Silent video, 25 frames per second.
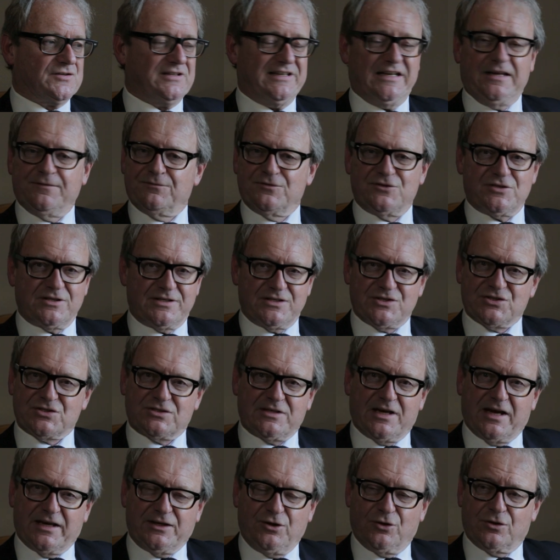And even to this
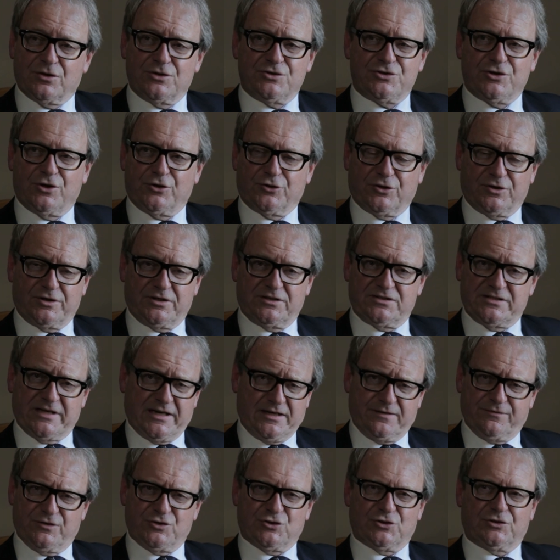day, you can turn on the
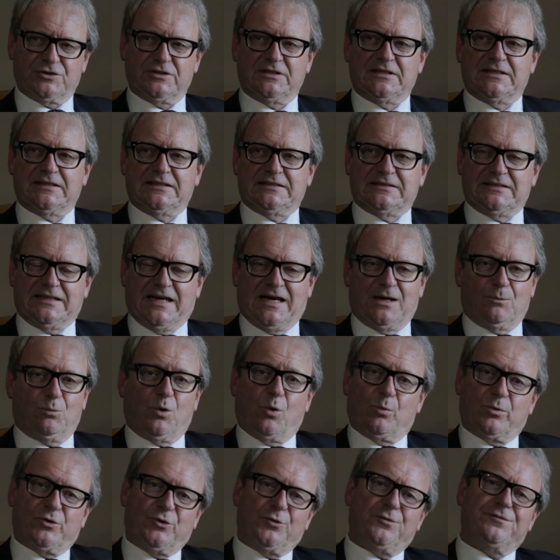television, and
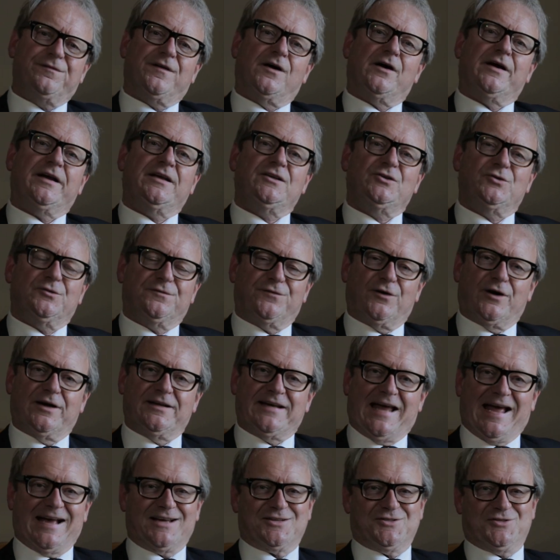what will you find? You'll
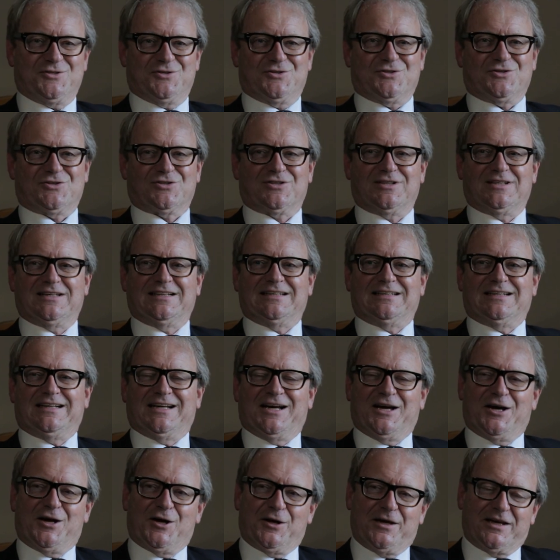find actors
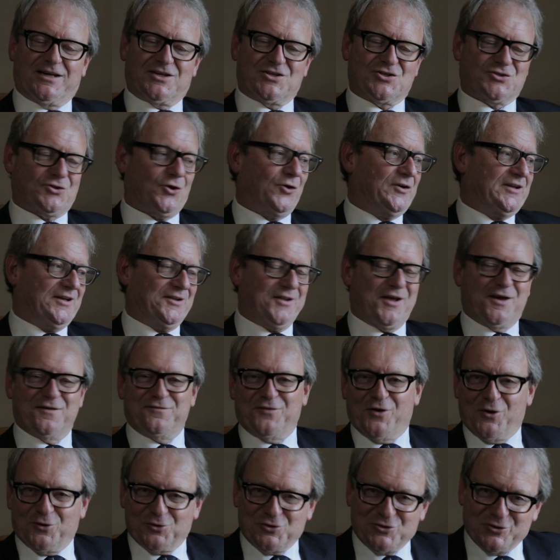extolling their
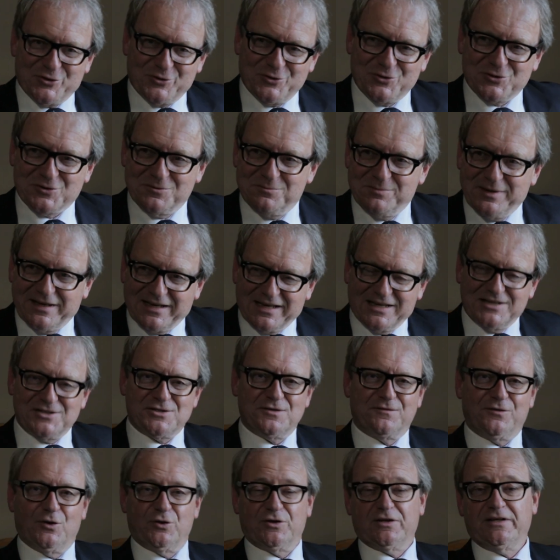virtues and being
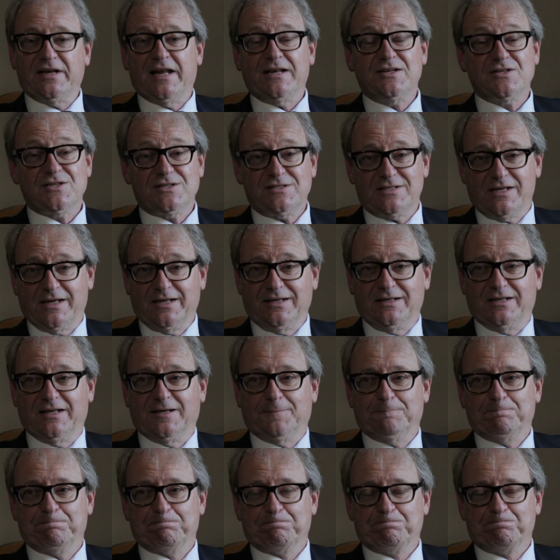interviewed and
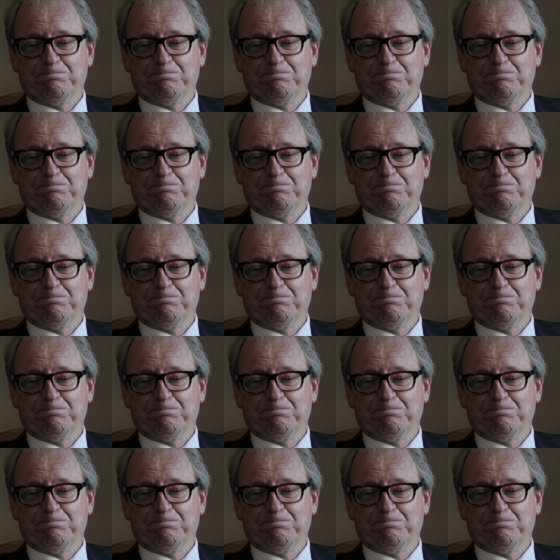entertaining.